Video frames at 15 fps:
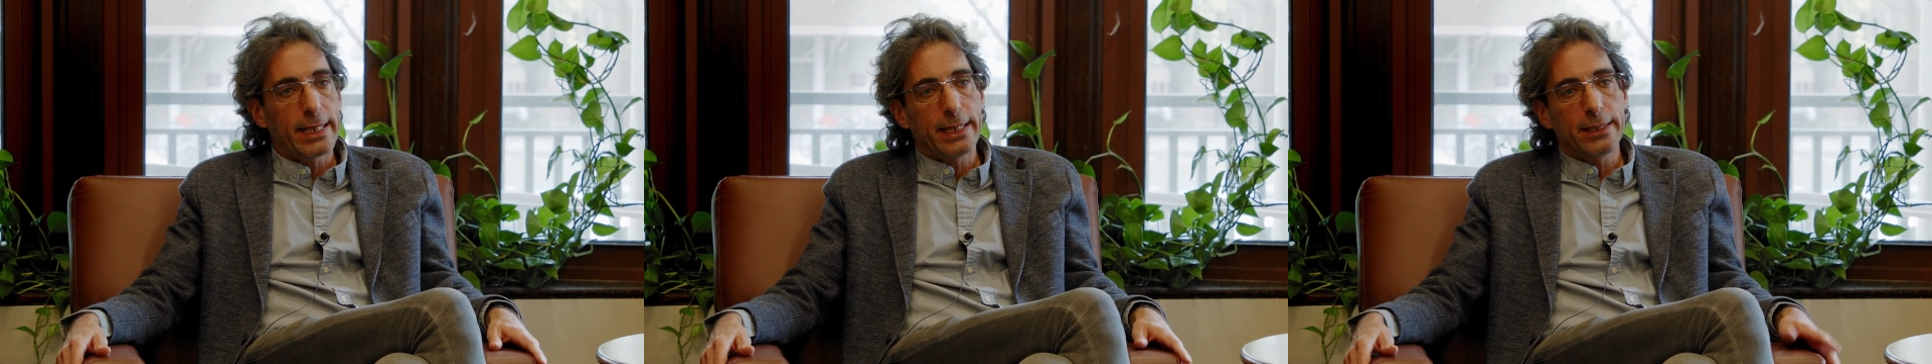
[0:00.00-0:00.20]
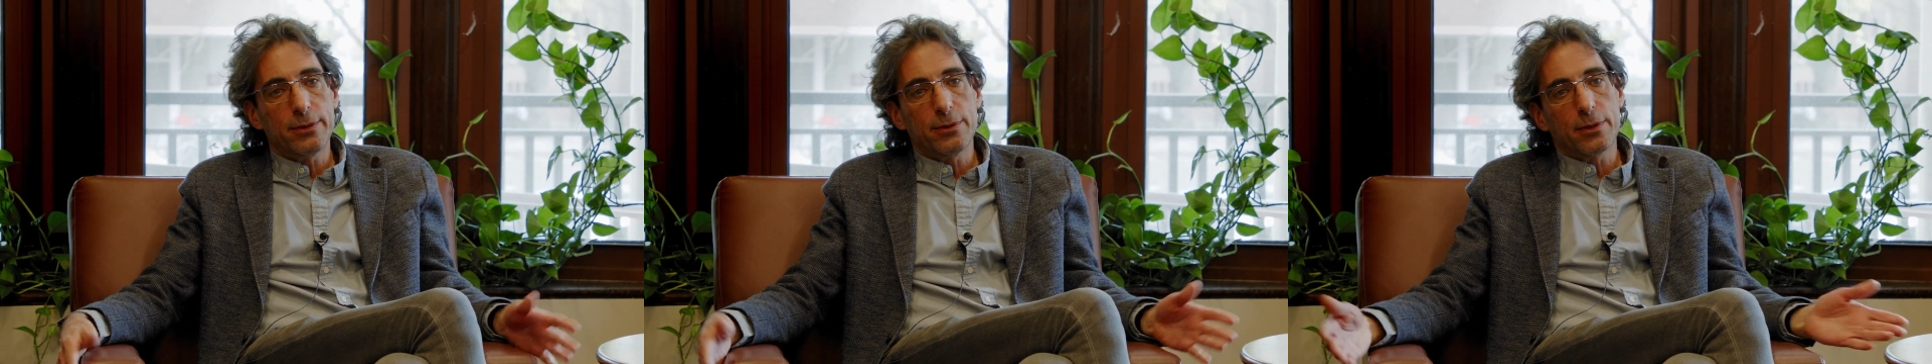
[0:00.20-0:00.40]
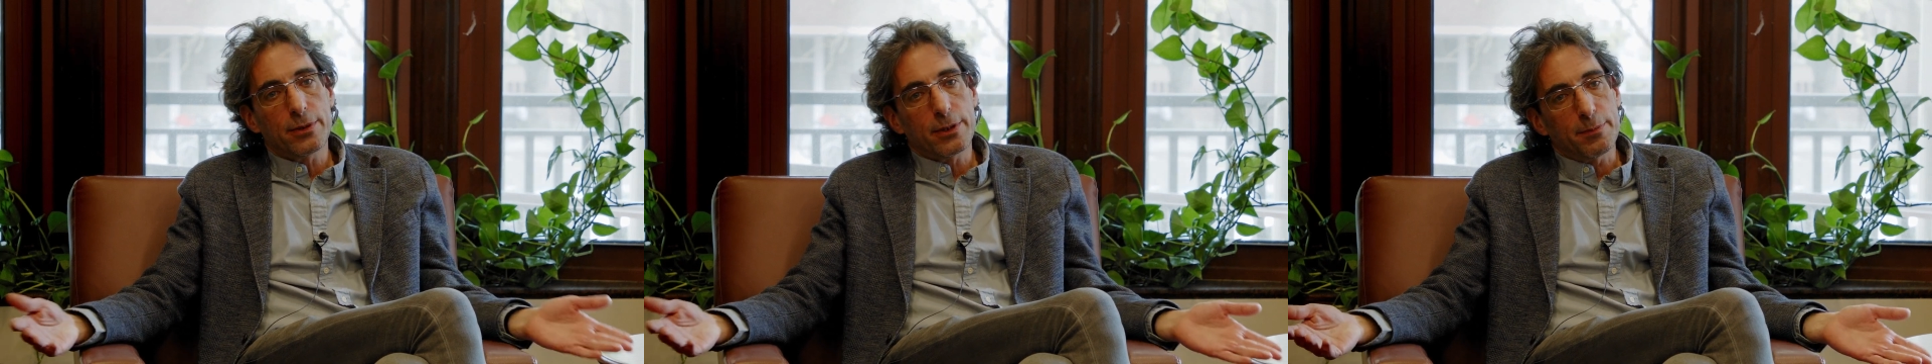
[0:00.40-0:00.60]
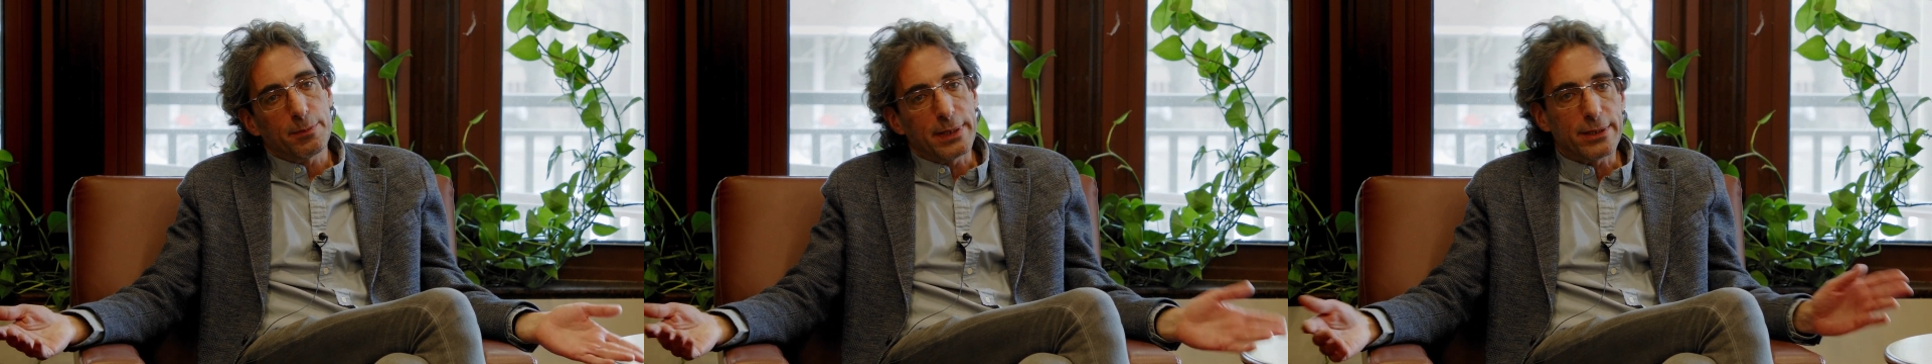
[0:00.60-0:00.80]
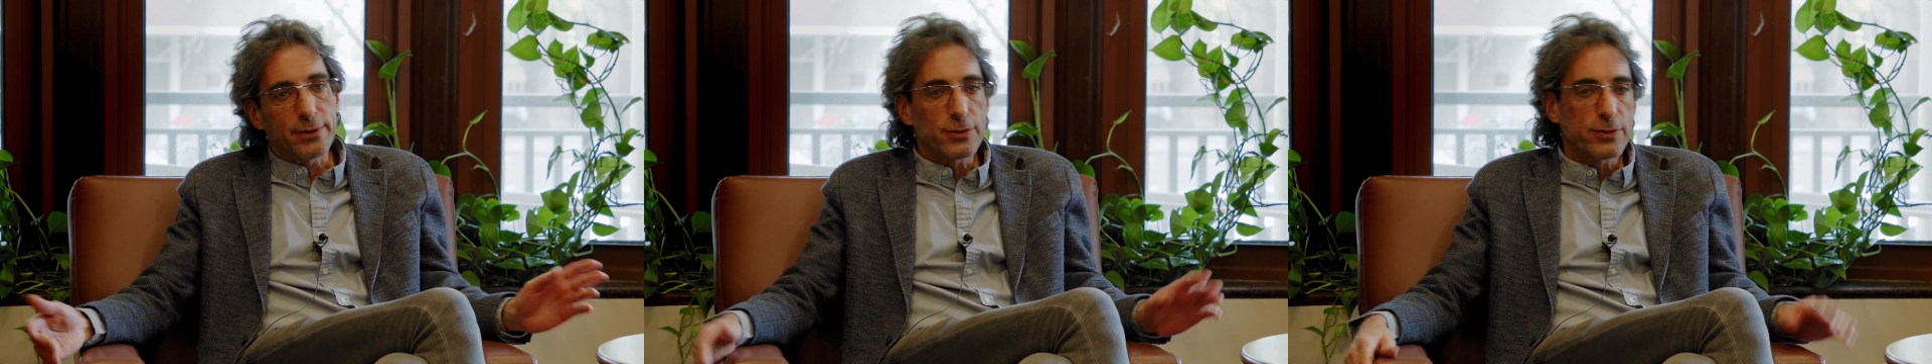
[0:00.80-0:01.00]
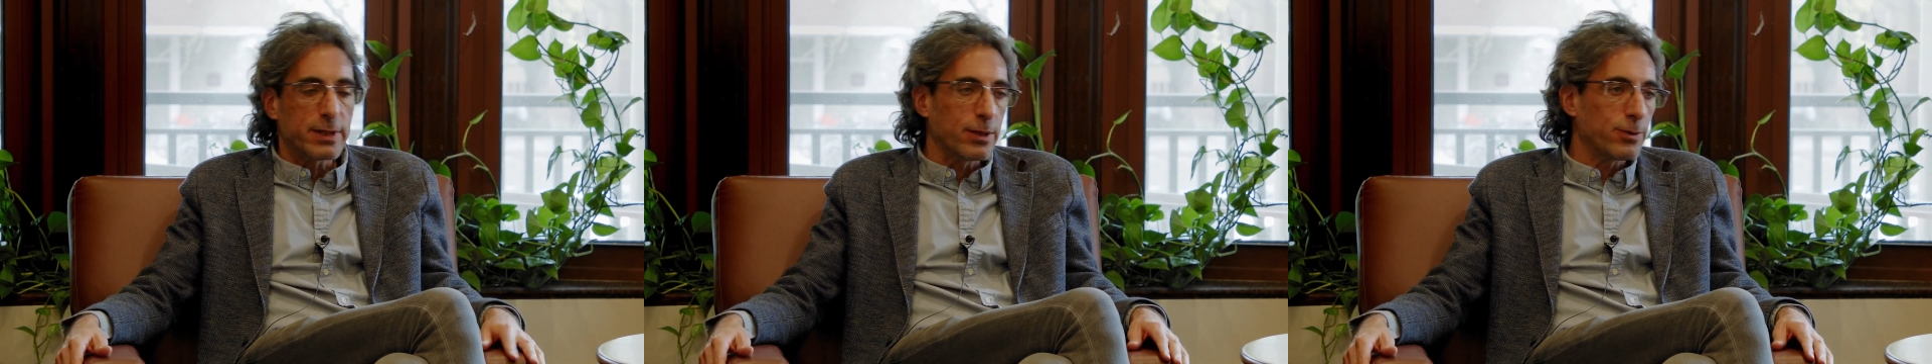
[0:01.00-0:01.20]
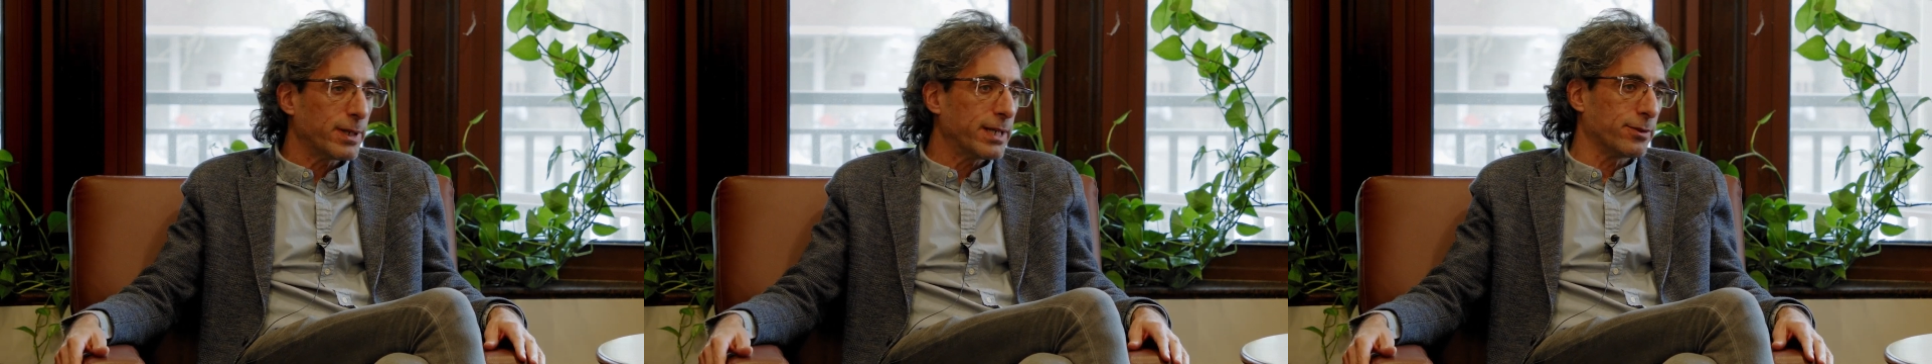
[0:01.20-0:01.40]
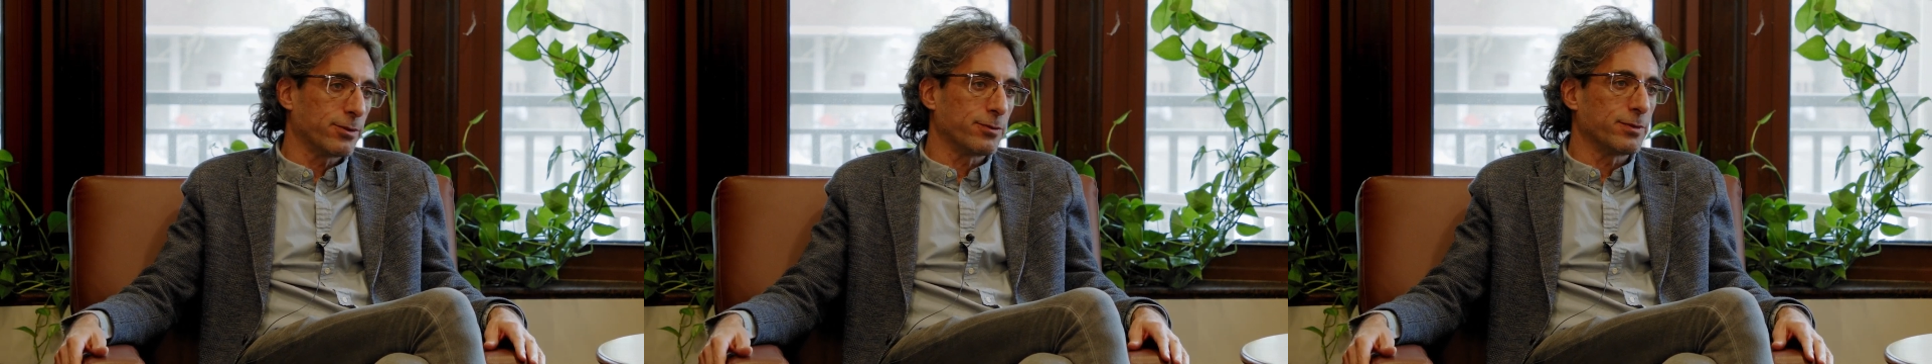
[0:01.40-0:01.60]
And you look at me and you say, look,
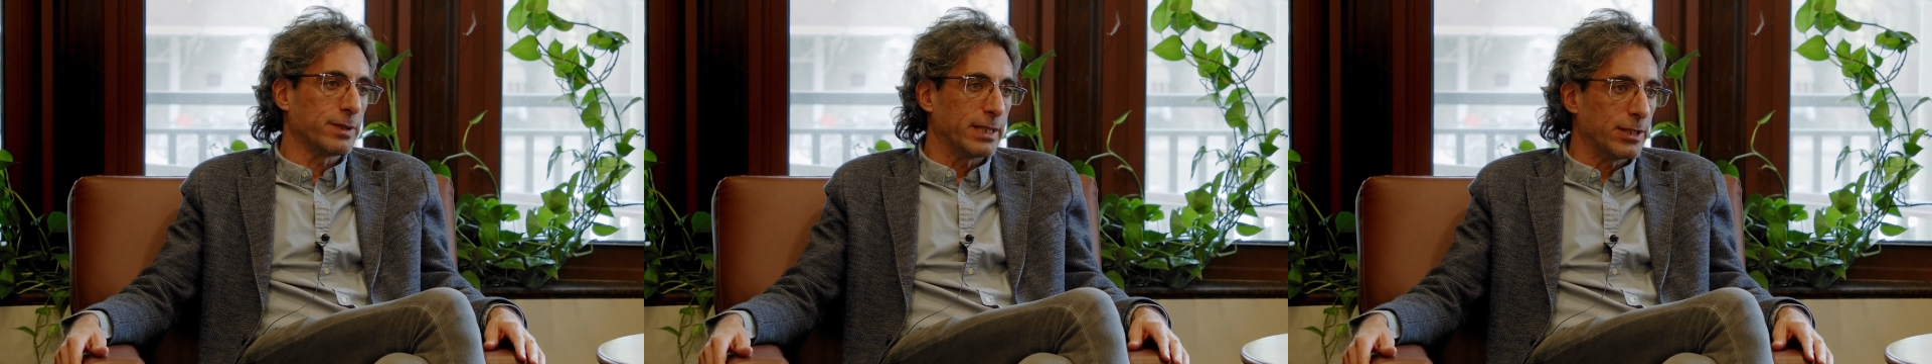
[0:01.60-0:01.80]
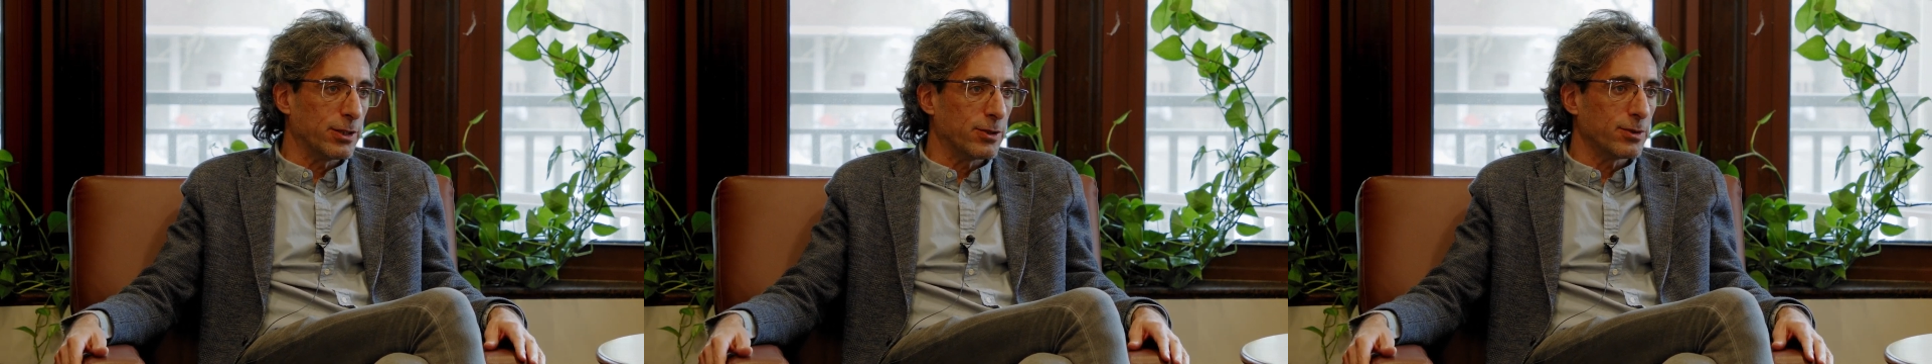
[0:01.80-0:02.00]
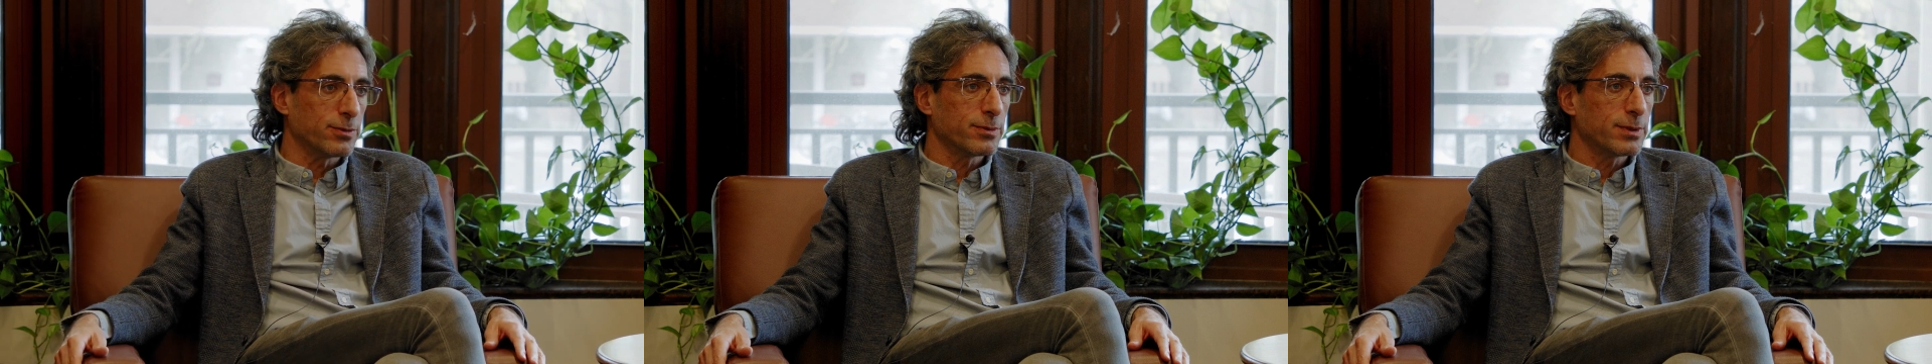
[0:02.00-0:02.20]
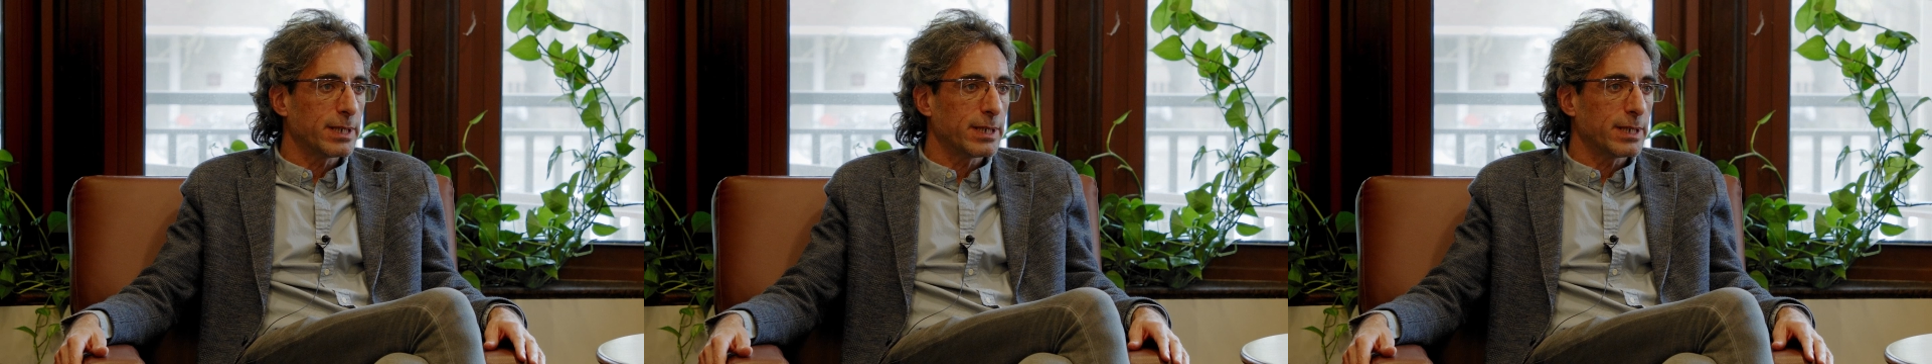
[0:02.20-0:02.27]
I don't really know.